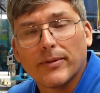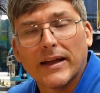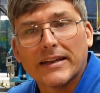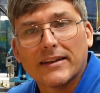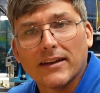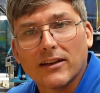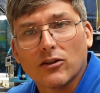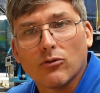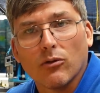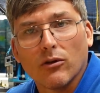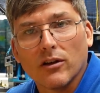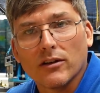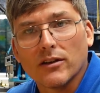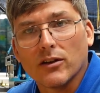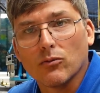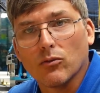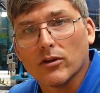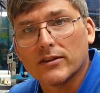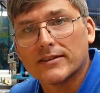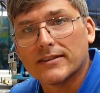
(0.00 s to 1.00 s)
better
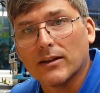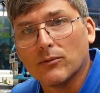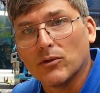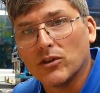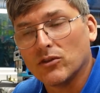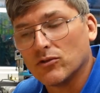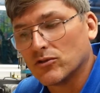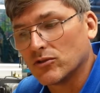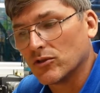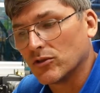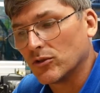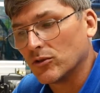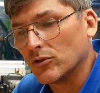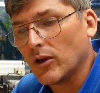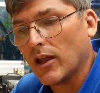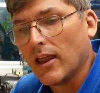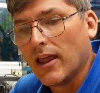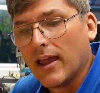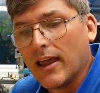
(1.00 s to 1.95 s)
quality woods than we used to do.